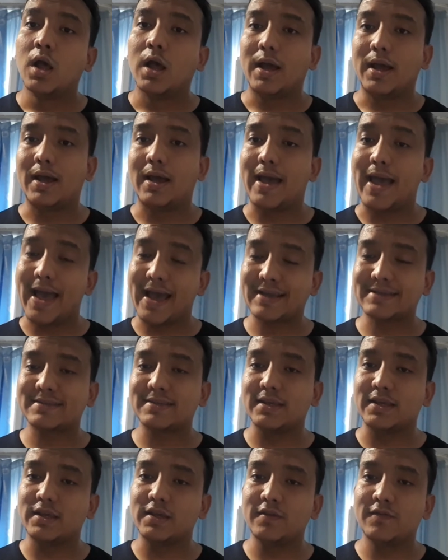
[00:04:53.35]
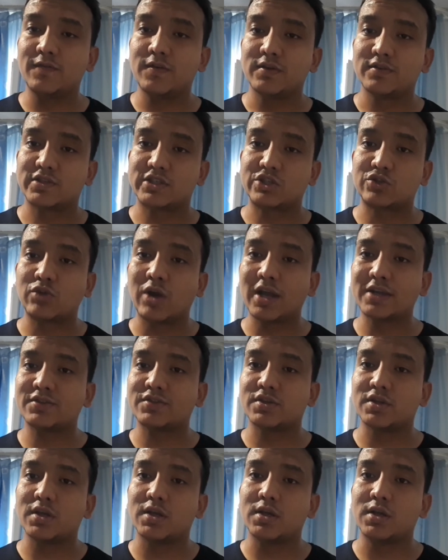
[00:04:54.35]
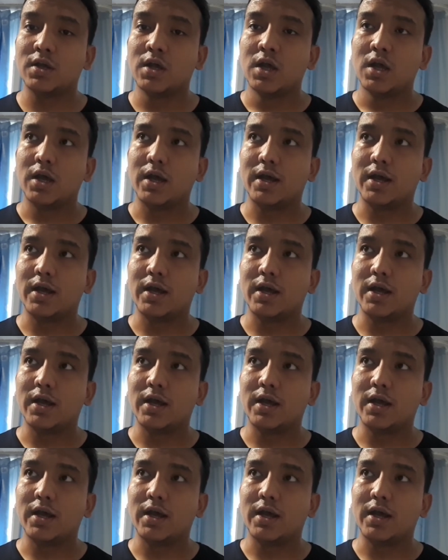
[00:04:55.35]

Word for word: uh, as if structure,